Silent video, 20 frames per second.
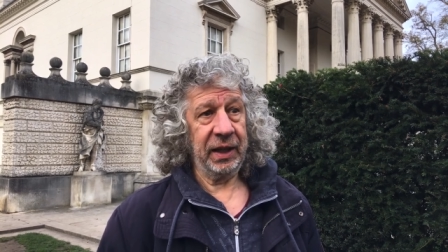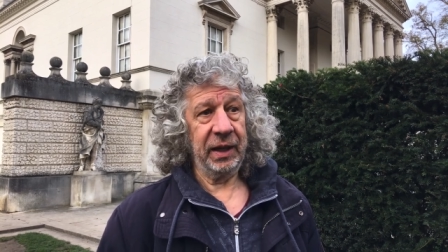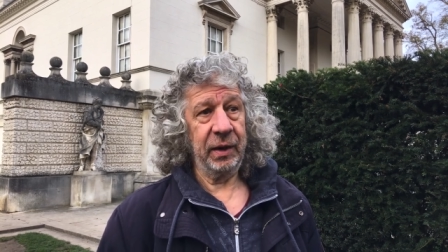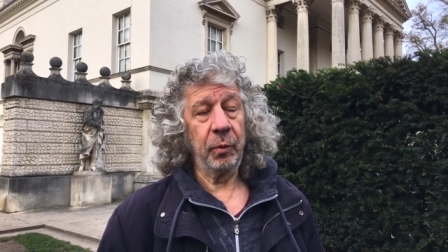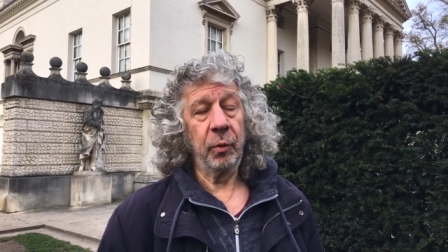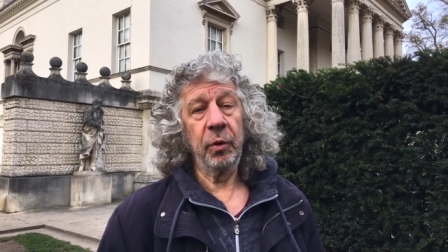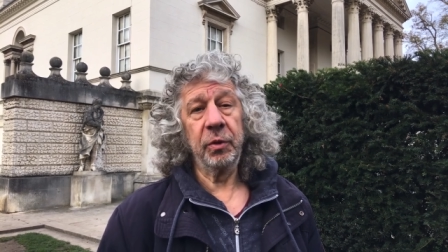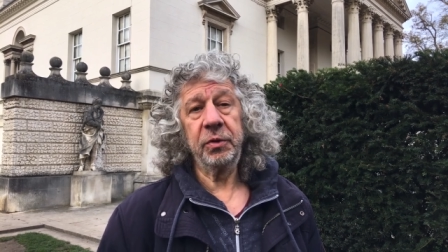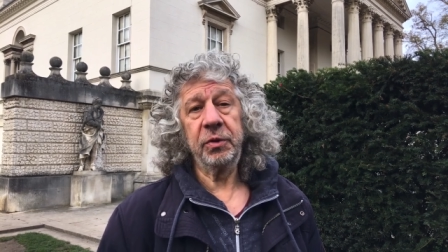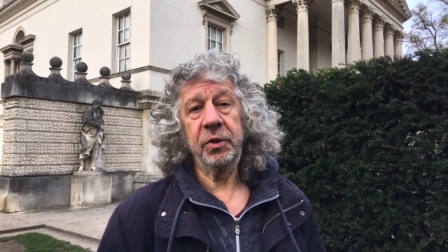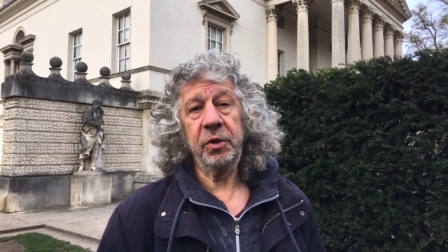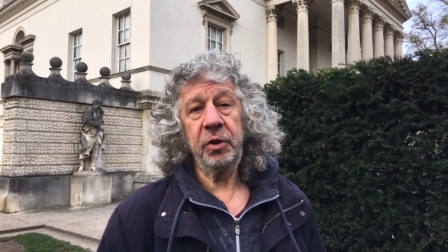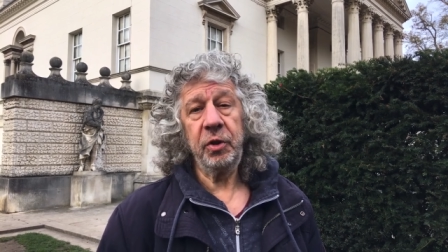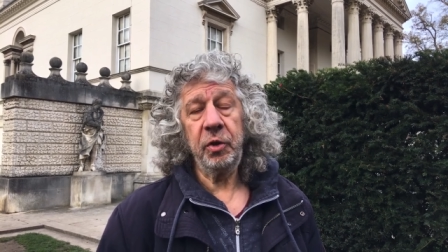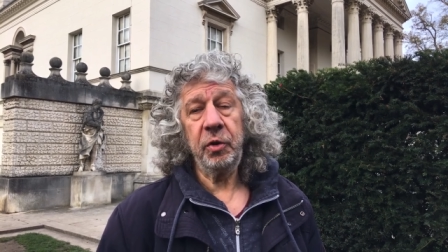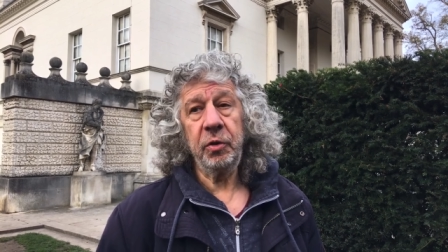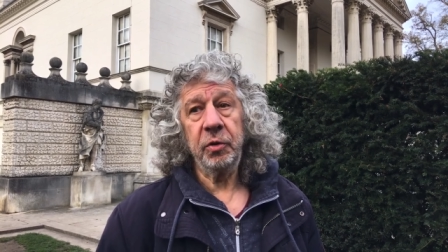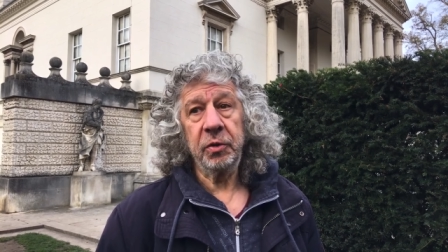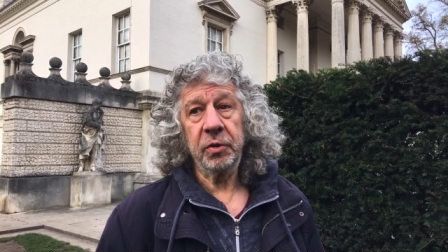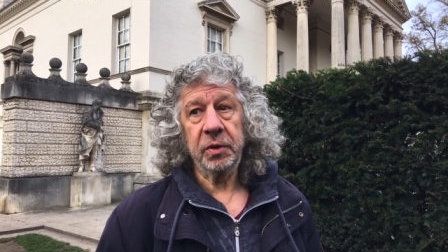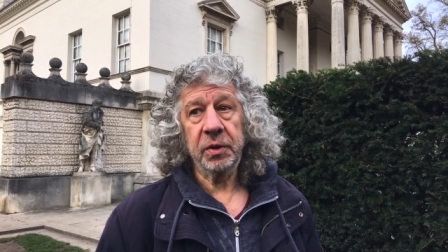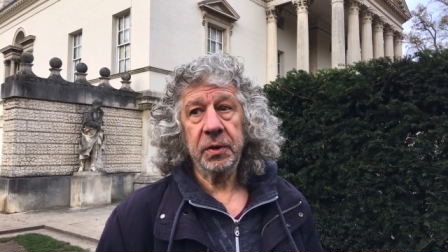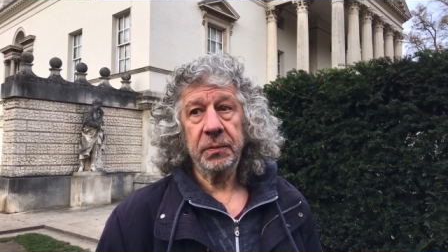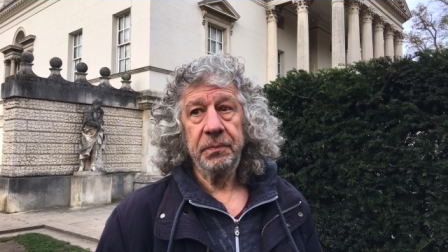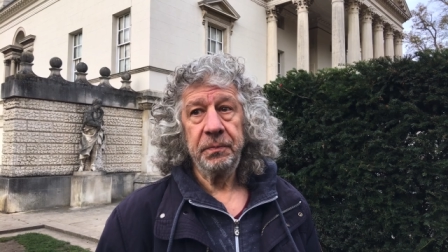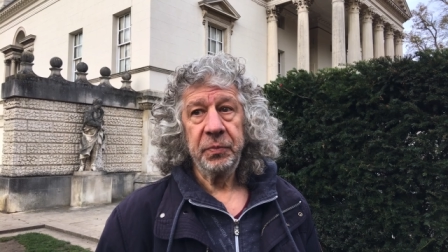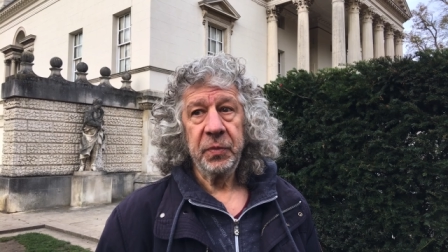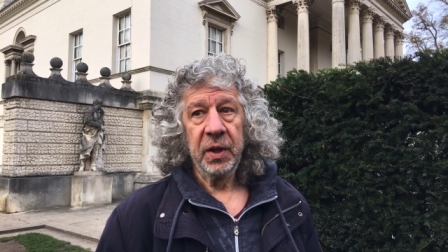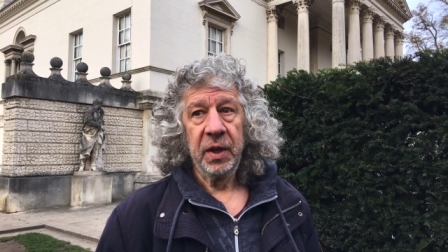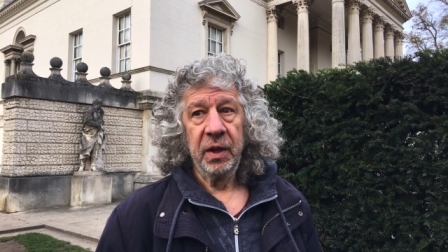It was used
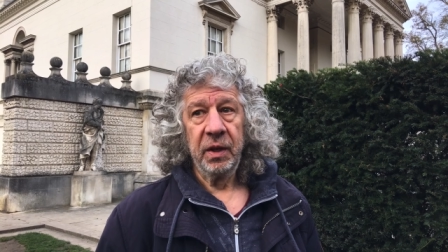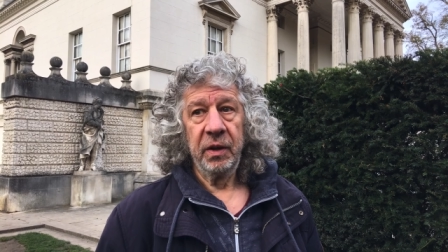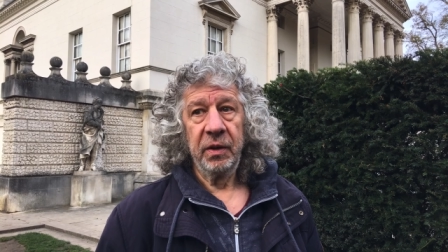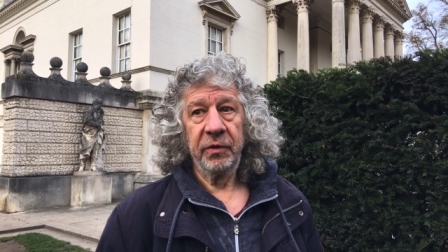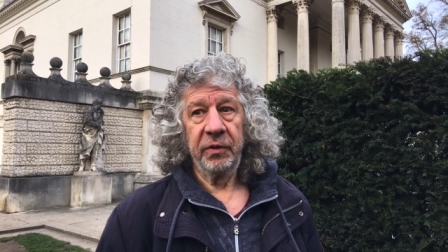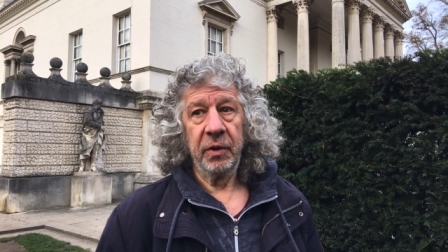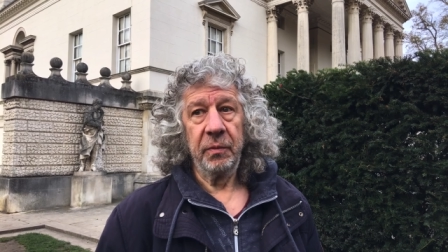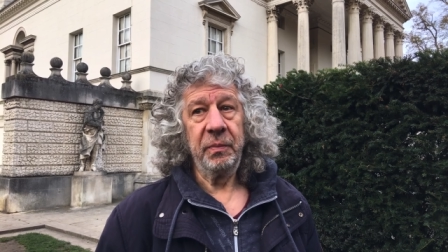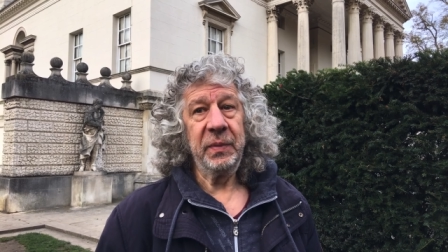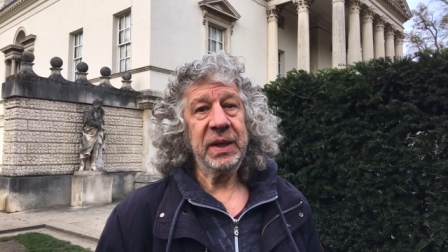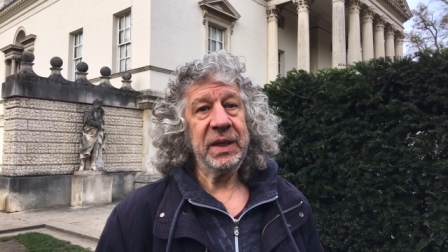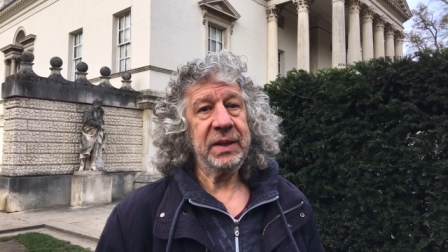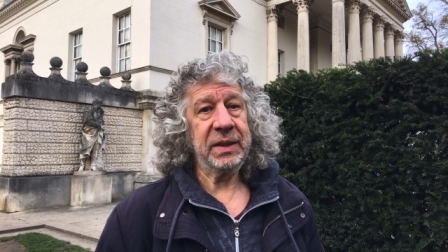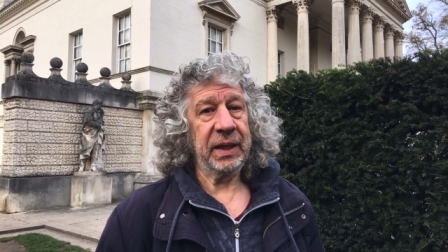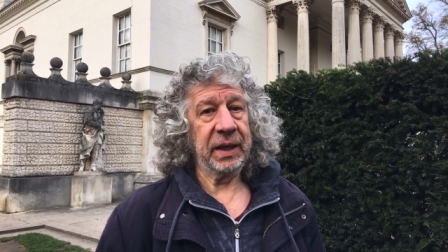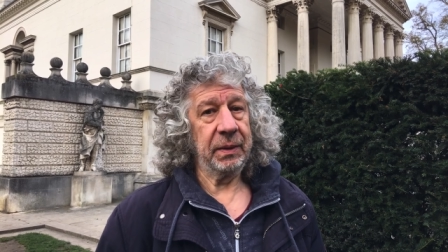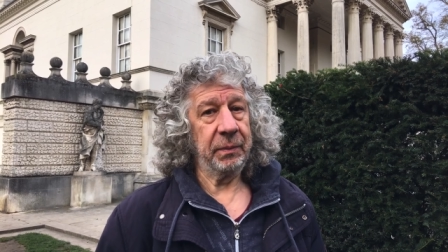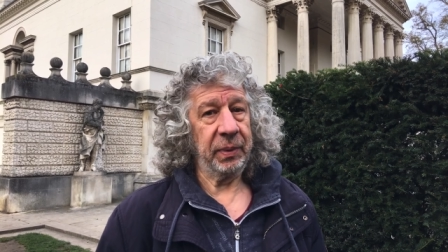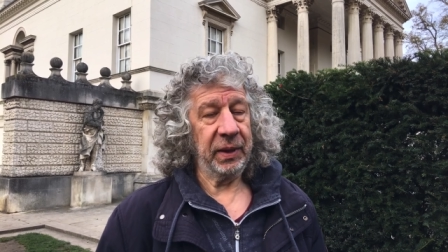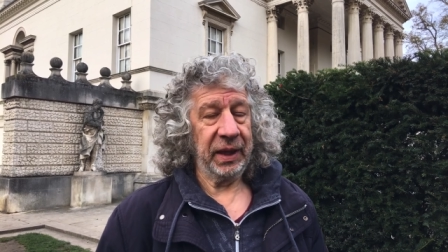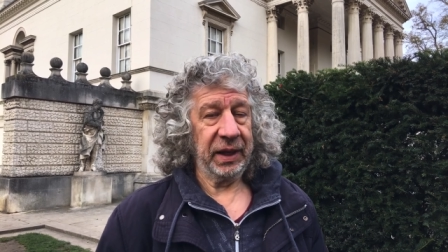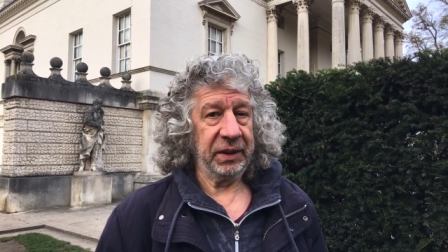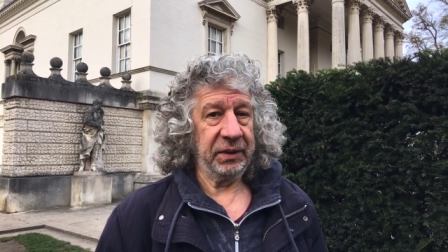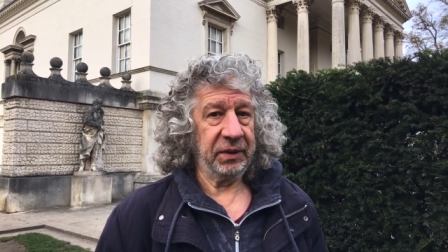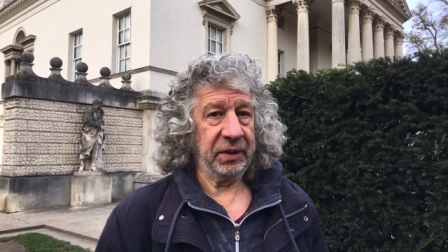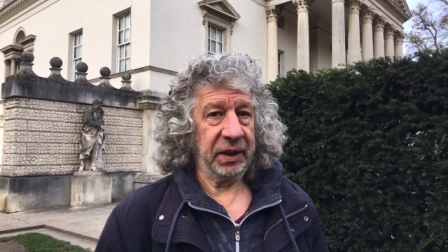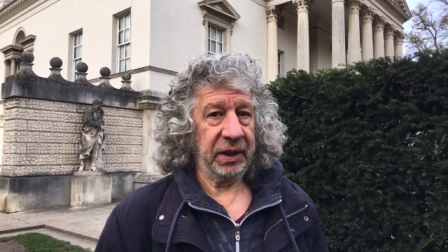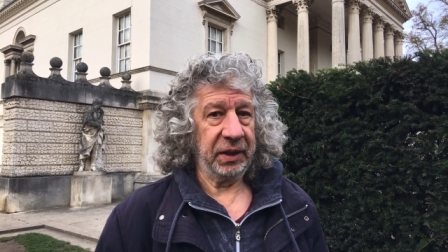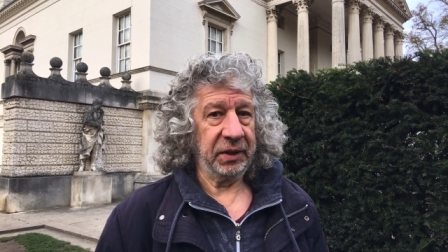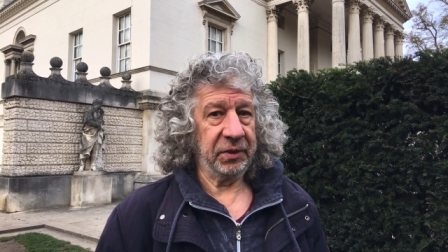for meeting
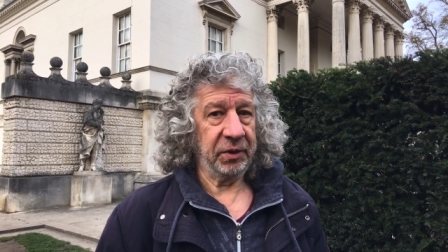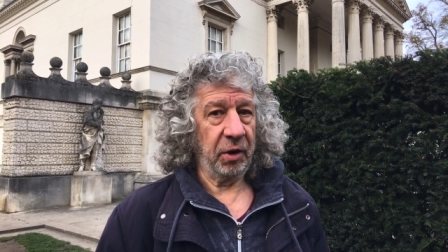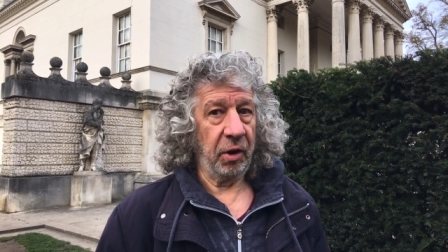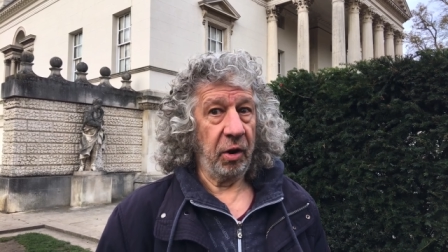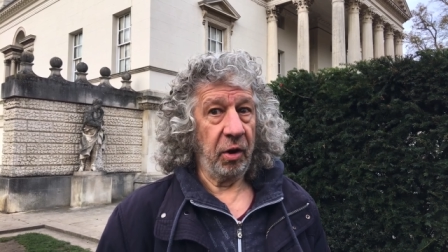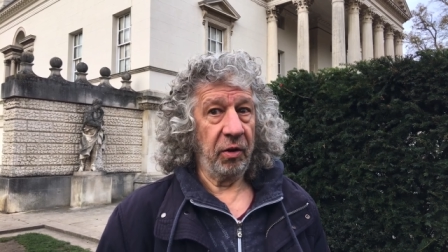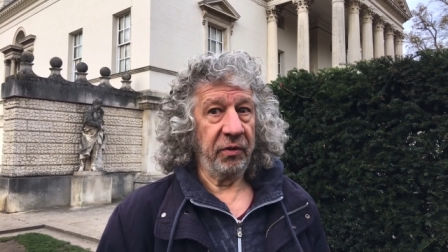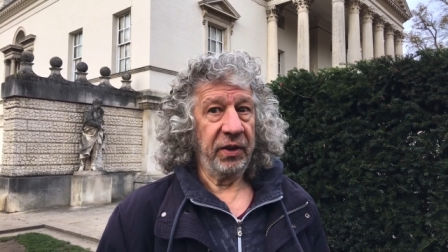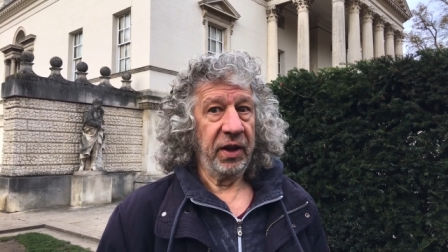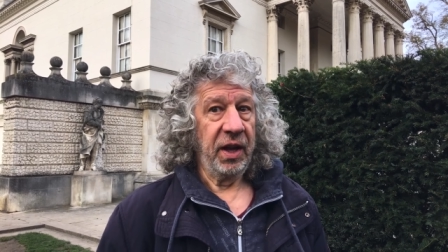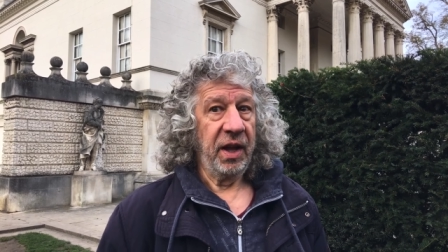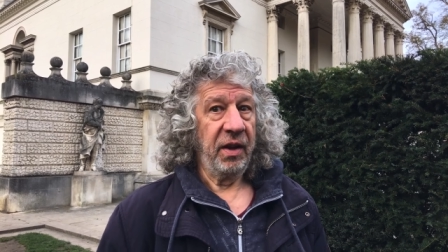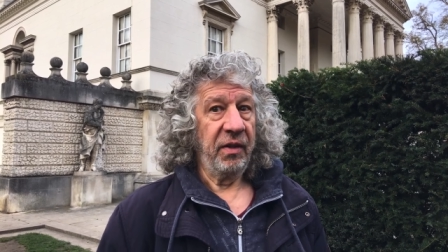places of